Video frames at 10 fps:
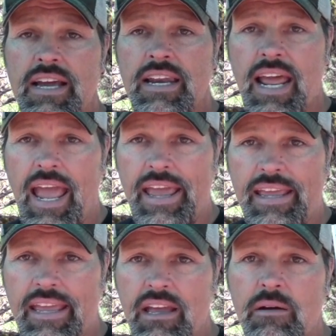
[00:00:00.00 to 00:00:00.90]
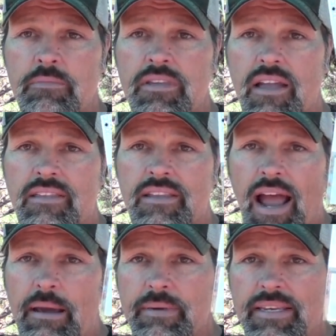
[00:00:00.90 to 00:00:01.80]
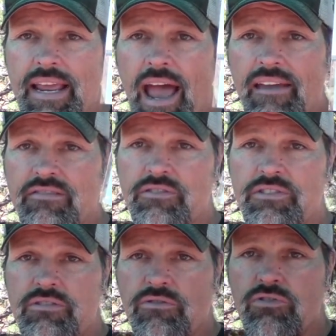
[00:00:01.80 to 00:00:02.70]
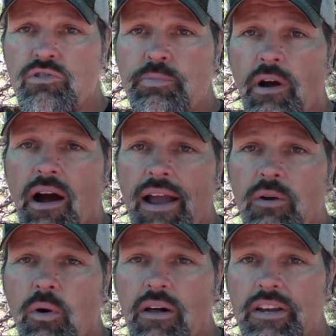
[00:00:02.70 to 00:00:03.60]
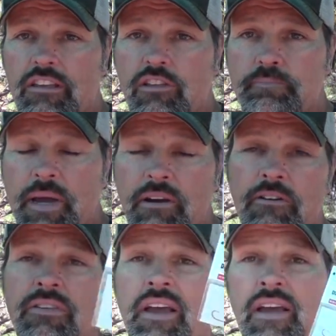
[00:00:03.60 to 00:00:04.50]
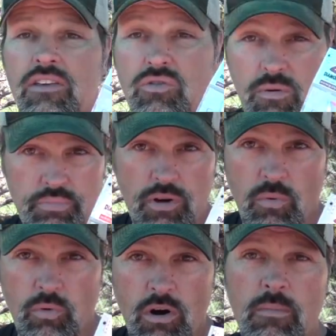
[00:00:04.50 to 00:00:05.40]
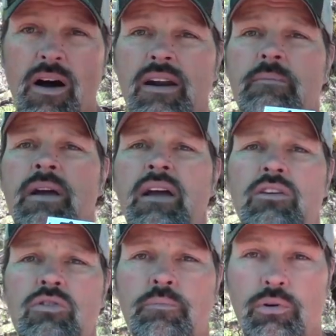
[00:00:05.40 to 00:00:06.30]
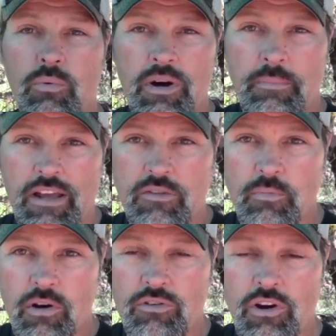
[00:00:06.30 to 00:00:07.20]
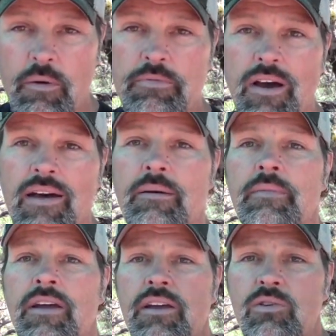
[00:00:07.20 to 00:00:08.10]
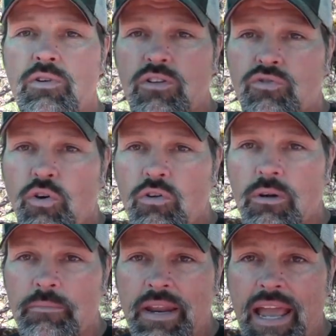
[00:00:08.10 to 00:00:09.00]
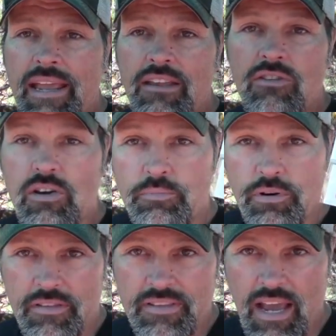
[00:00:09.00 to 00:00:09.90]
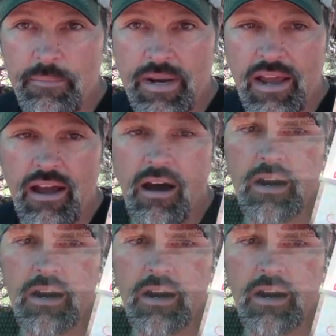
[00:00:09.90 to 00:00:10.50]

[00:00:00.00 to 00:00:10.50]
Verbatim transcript: in a Gibbs Diamond Dazzler. These are super high quality spinners. You can put a worm on them. You can put one of my small grubs on them. You can troll them naked. You can put a salmon egg